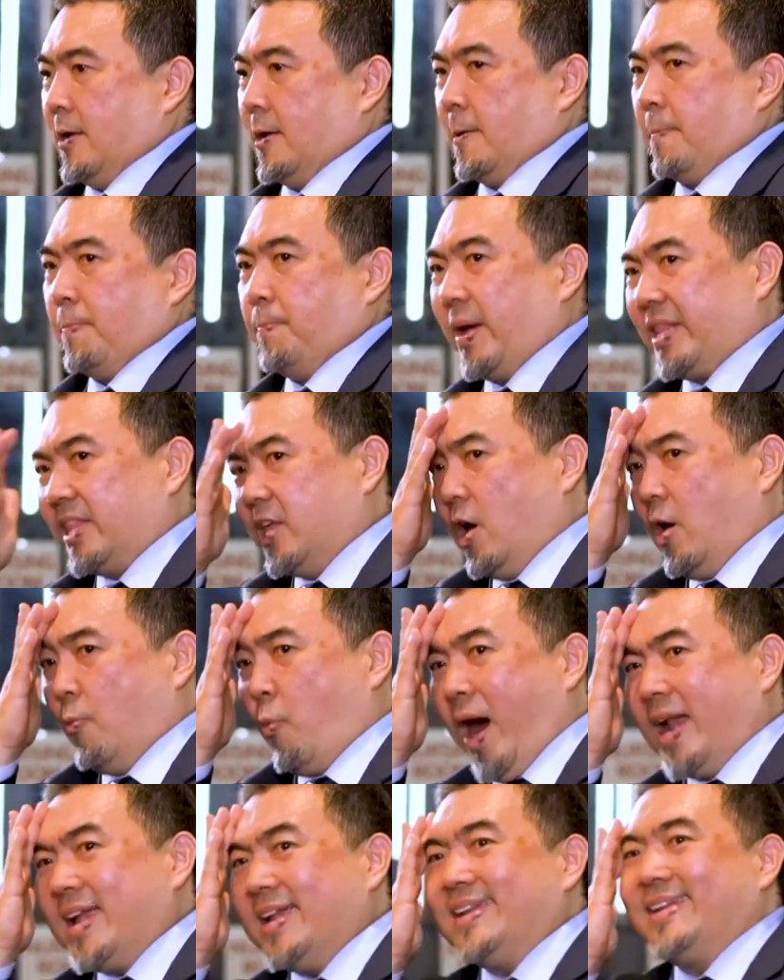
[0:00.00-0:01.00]
But the
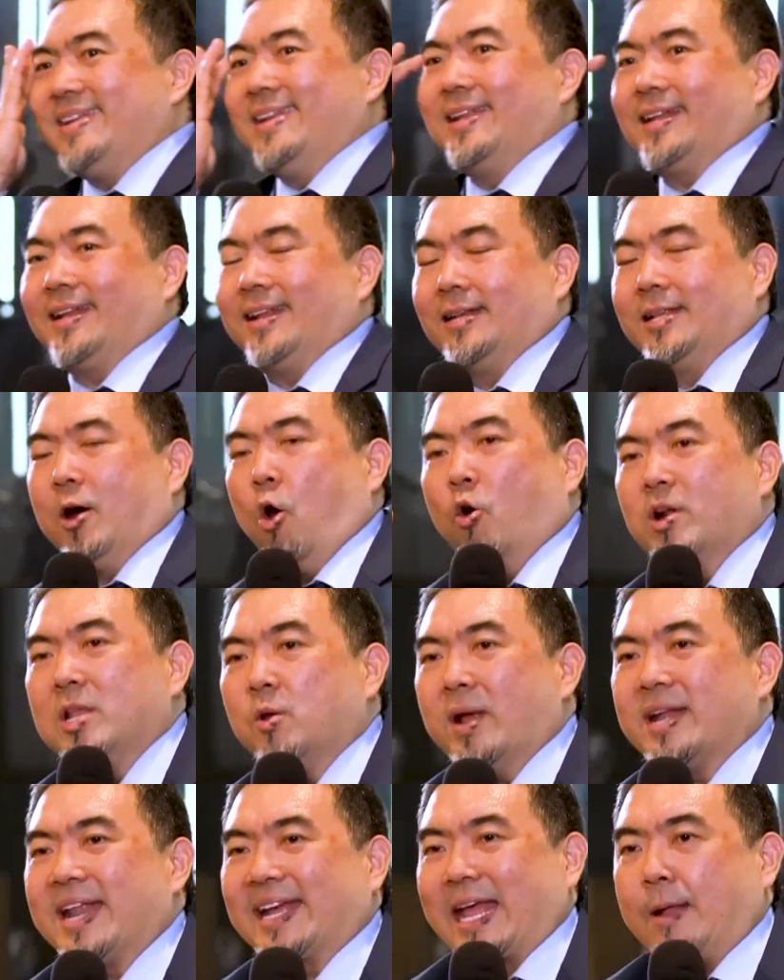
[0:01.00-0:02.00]
only
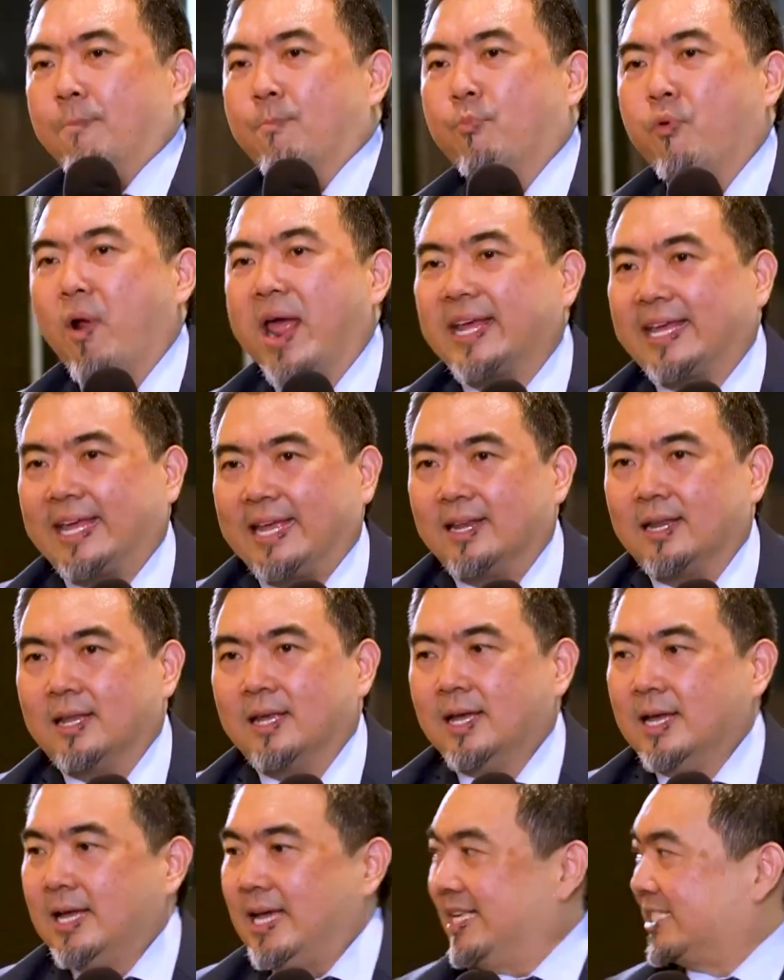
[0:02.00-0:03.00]
one that can break it
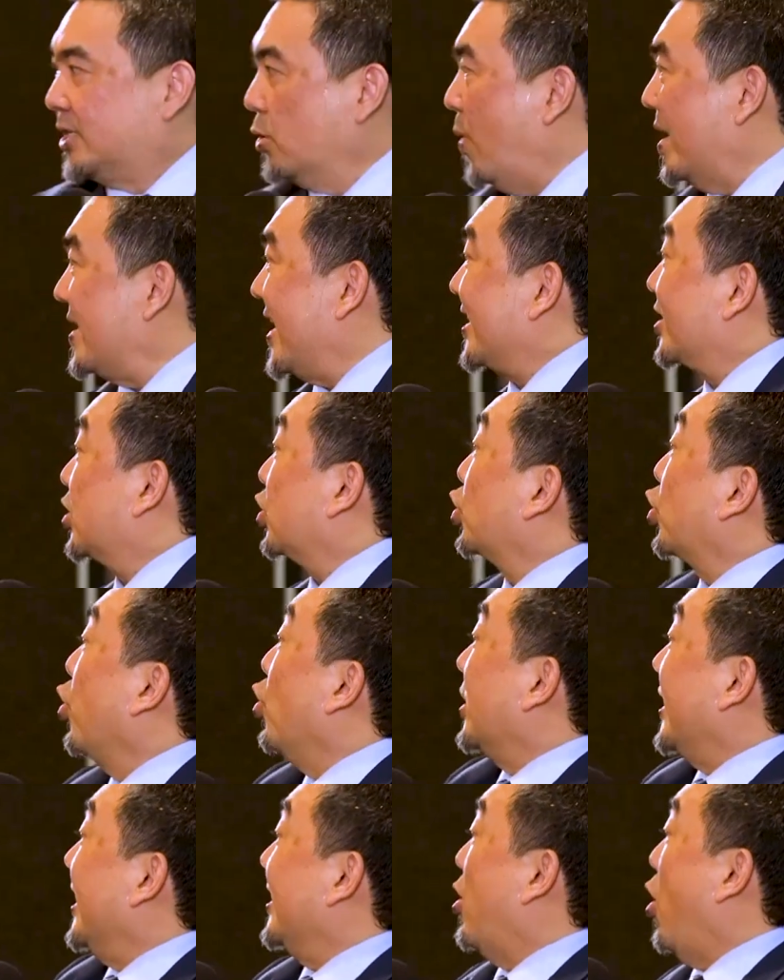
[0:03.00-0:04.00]
is the one that
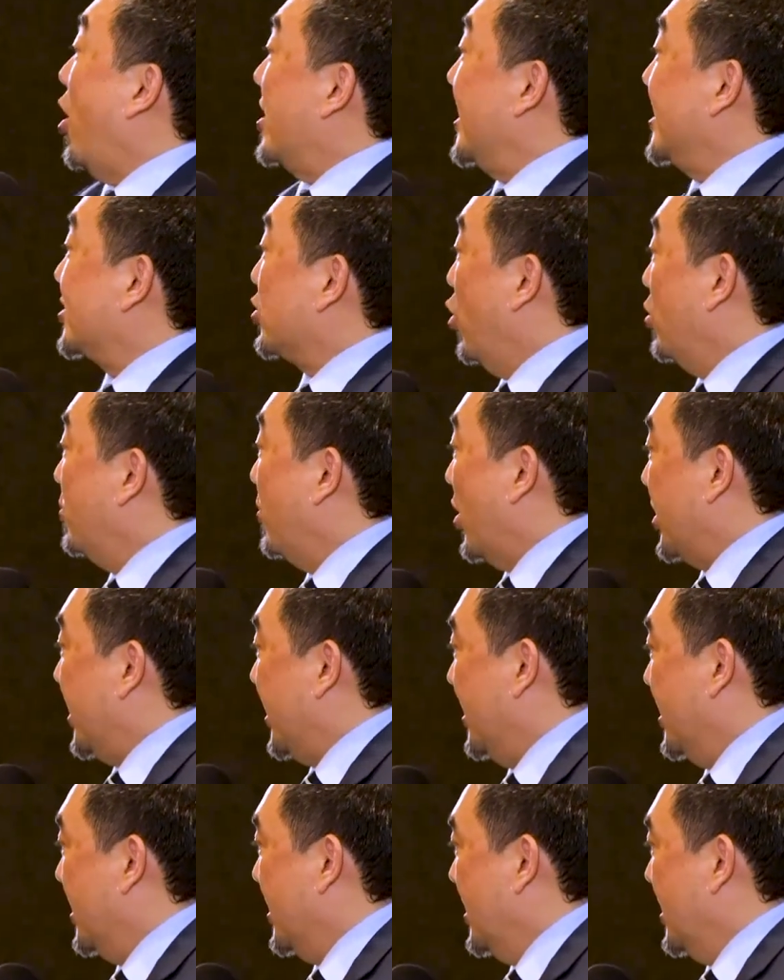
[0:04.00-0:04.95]
took it on His own body.